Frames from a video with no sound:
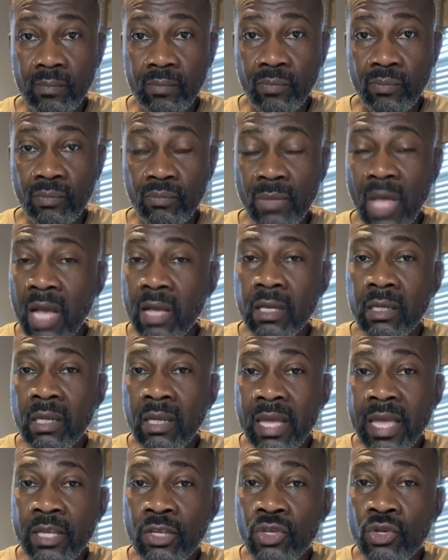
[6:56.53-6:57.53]
I'm not going to
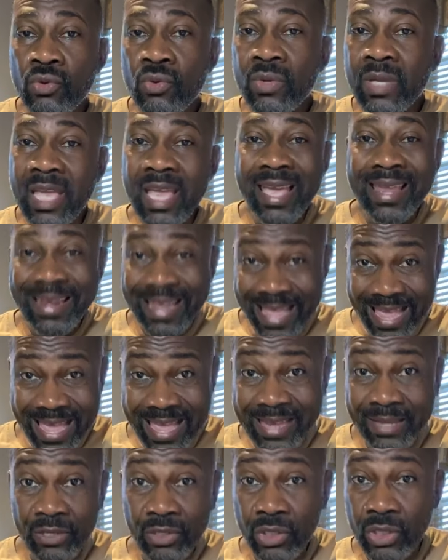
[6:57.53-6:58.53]
let you get
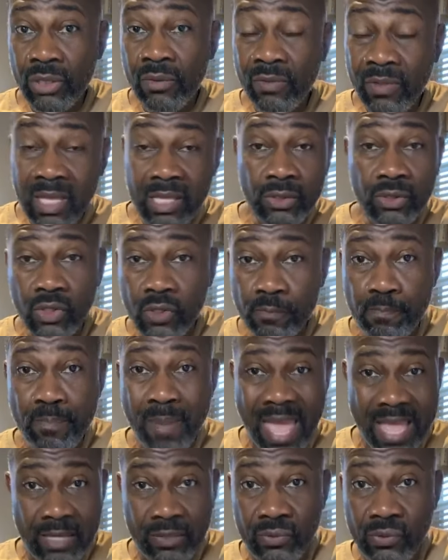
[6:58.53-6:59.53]
into this
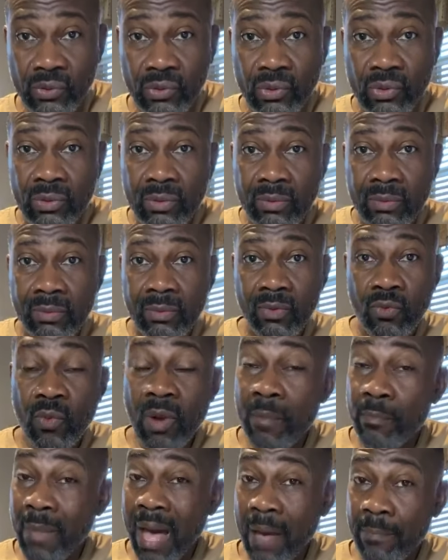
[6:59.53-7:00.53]
space where
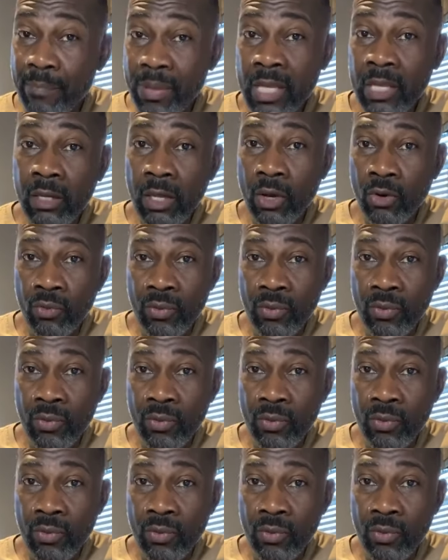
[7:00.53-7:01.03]
my pillow